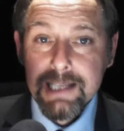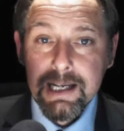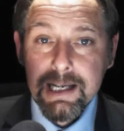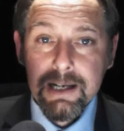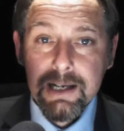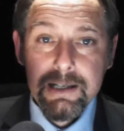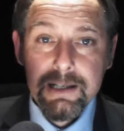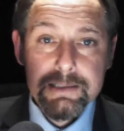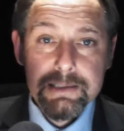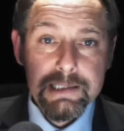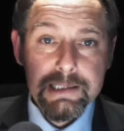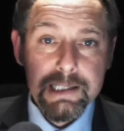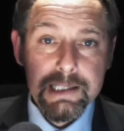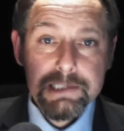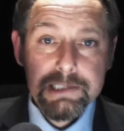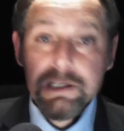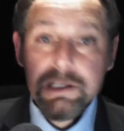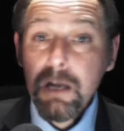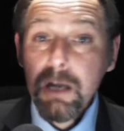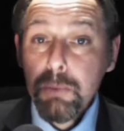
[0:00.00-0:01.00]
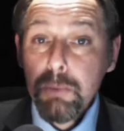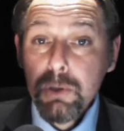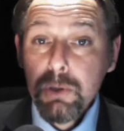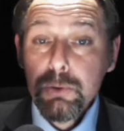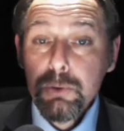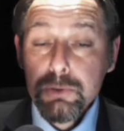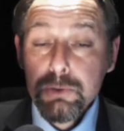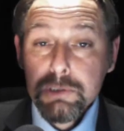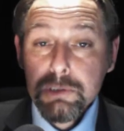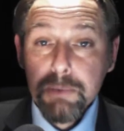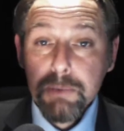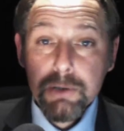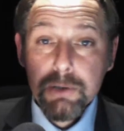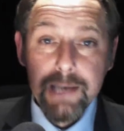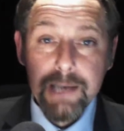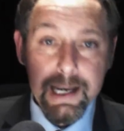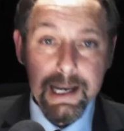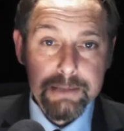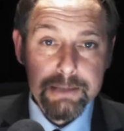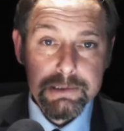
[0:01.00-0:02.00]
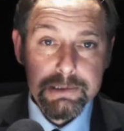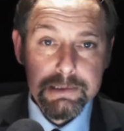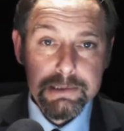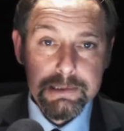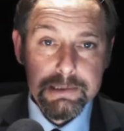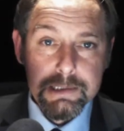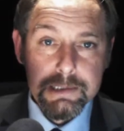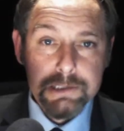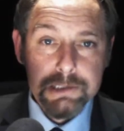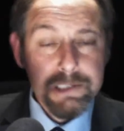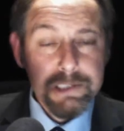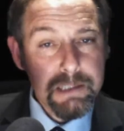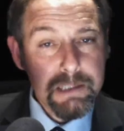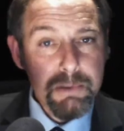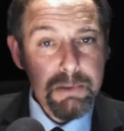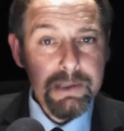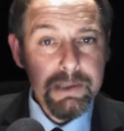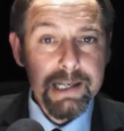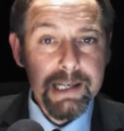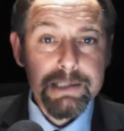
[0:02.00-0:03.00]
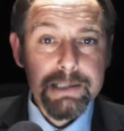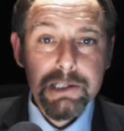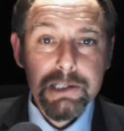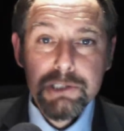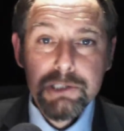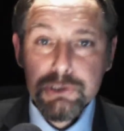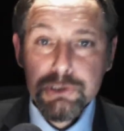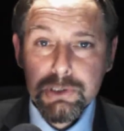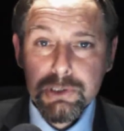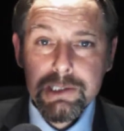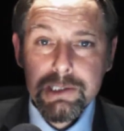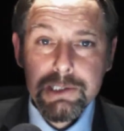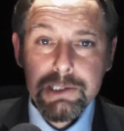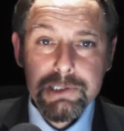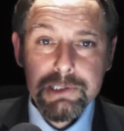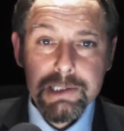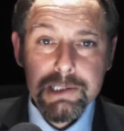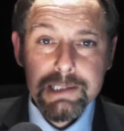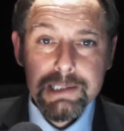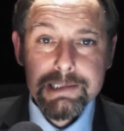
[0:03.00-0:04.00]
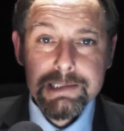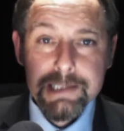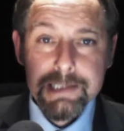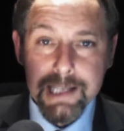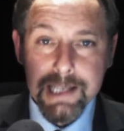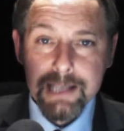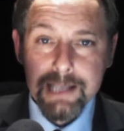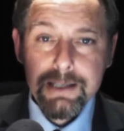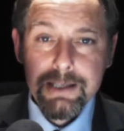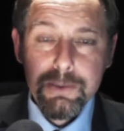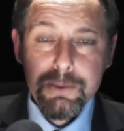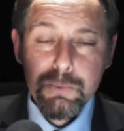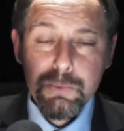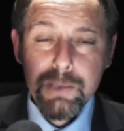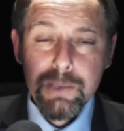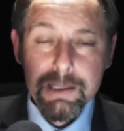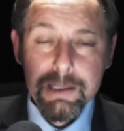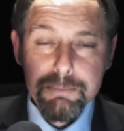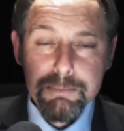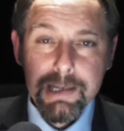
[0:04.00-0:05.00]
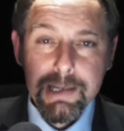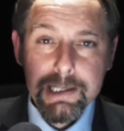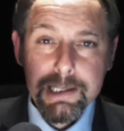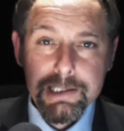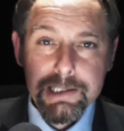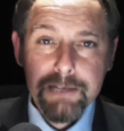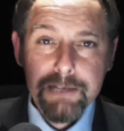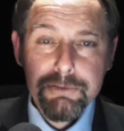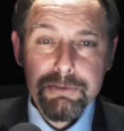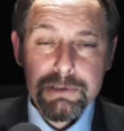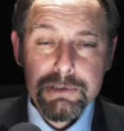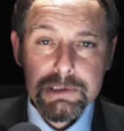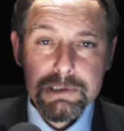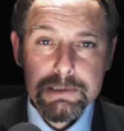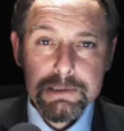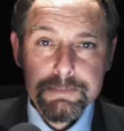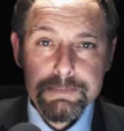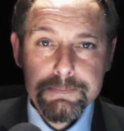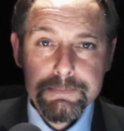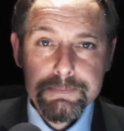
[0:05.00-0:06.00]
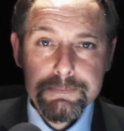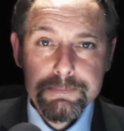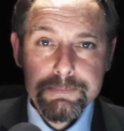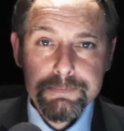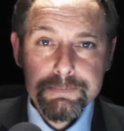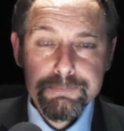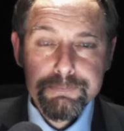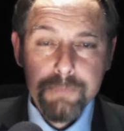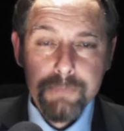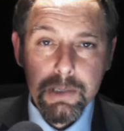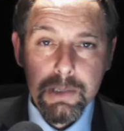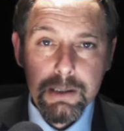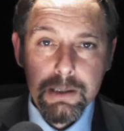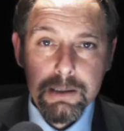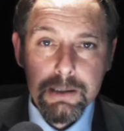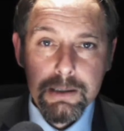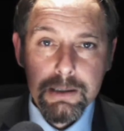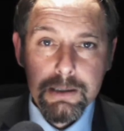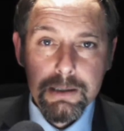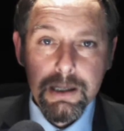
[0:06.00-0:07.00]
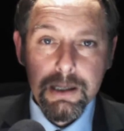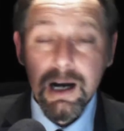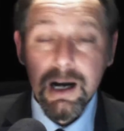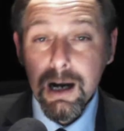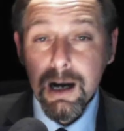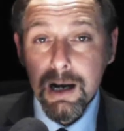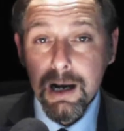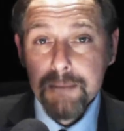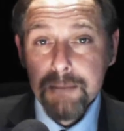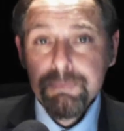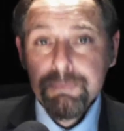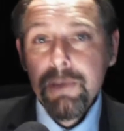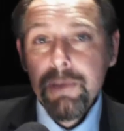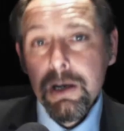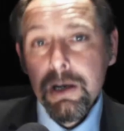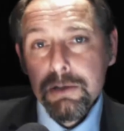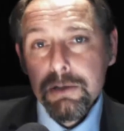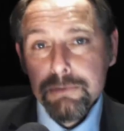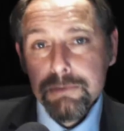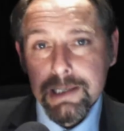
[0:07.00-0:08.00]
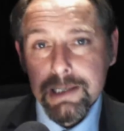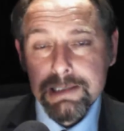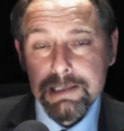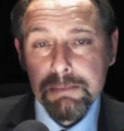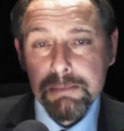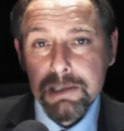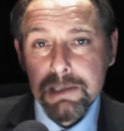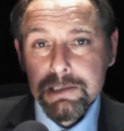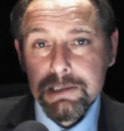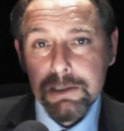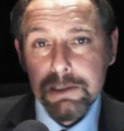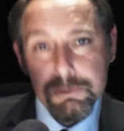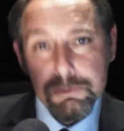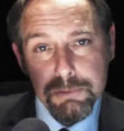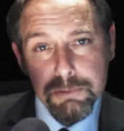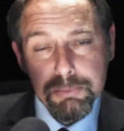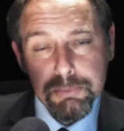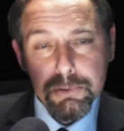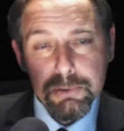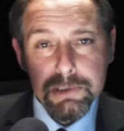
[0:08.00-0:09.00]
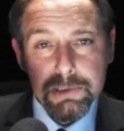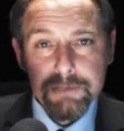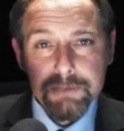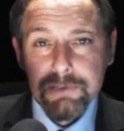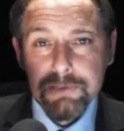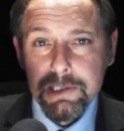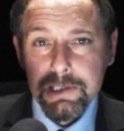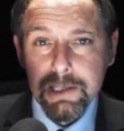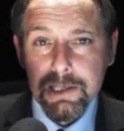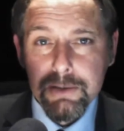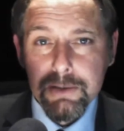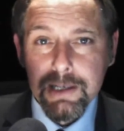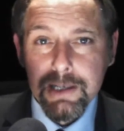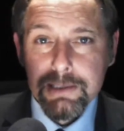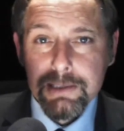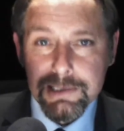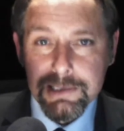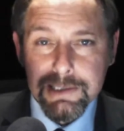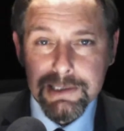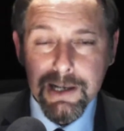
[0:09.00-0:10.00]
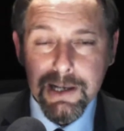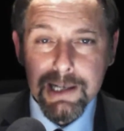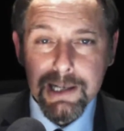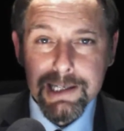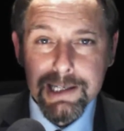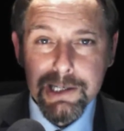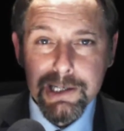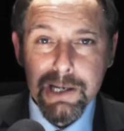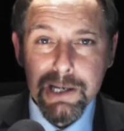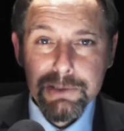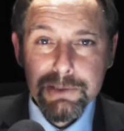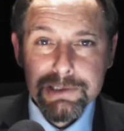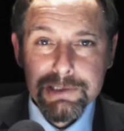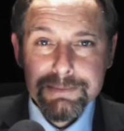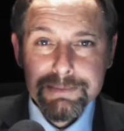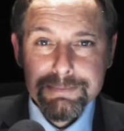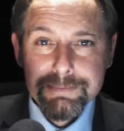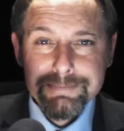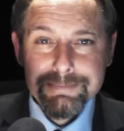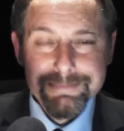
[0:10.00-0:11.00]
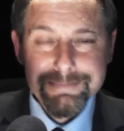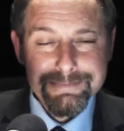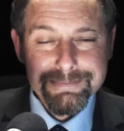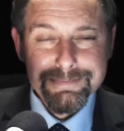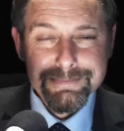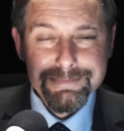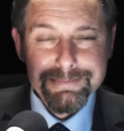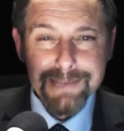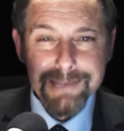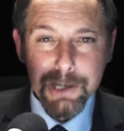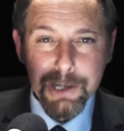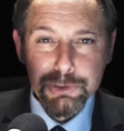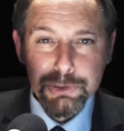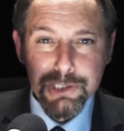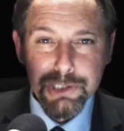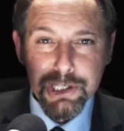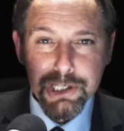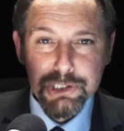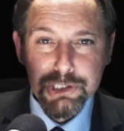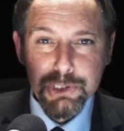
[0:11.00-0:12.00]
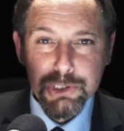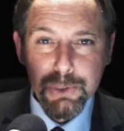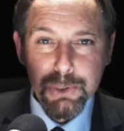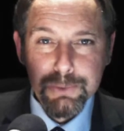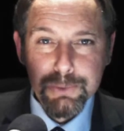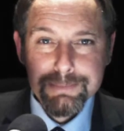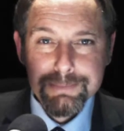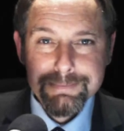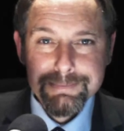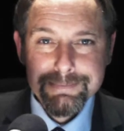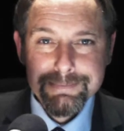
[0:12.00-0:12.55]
as they are, it's time we all spoke out. So come on in and join us. Together we can make a difference. I'm Rick Timmis, reporting for The Unit Nightly News. I'll see you soon.